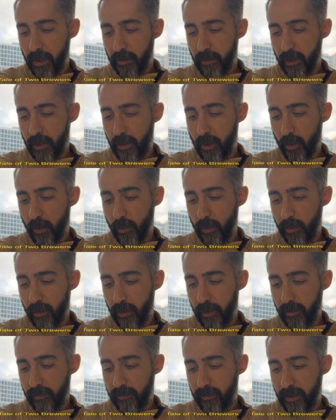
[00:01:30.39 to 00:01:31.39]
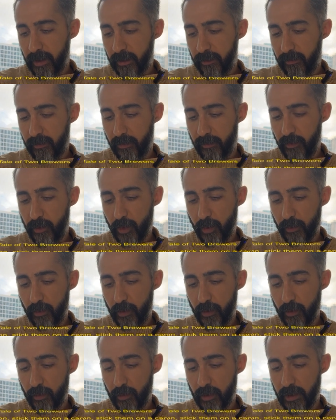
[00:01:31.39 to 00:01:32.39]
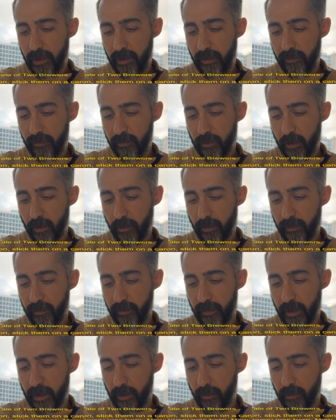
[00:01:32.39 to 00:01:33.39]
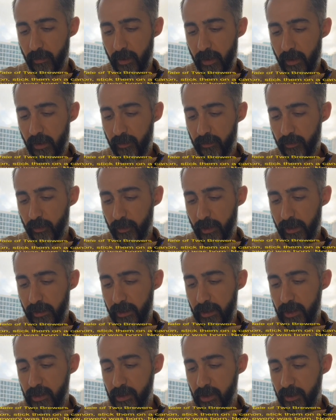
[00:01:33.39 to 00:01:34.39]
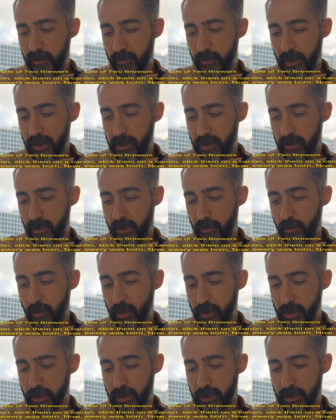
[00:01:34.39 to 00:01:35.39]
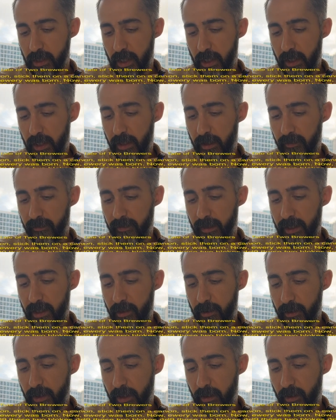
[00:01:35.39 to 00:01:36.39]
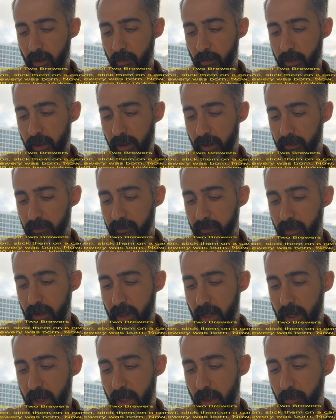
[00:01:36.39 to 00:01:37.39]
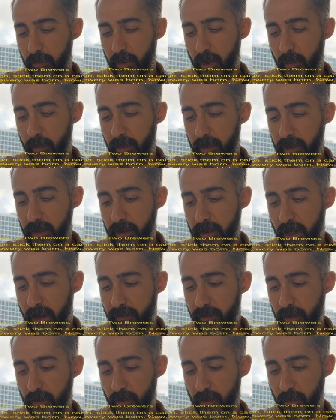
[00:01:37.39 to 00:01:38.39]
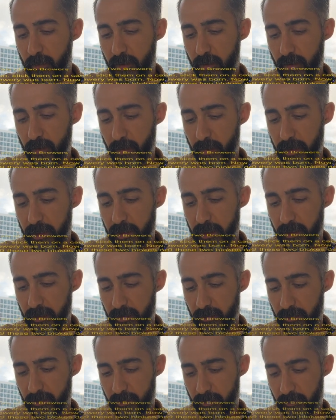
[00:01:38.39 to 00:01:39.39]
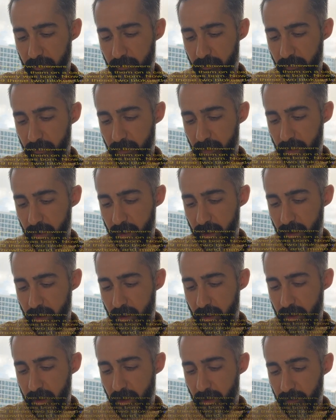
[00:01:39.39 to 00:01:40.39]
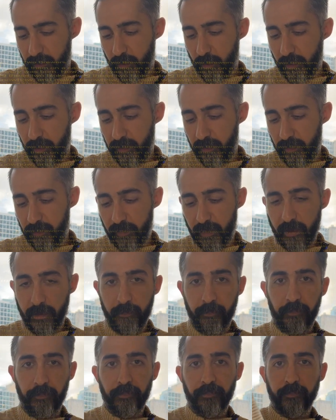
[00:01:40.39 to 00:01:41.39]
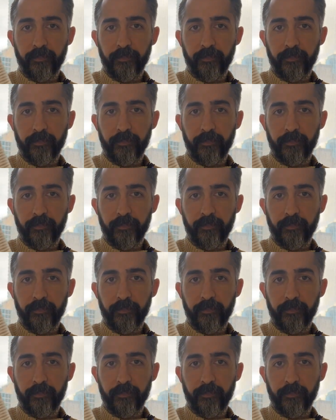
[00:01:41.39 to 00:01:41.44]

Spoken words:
The goal is that no two releases are the same, so that each expression emerges, it is layered and complex, and probably never to be repeated. Yeah, so this is it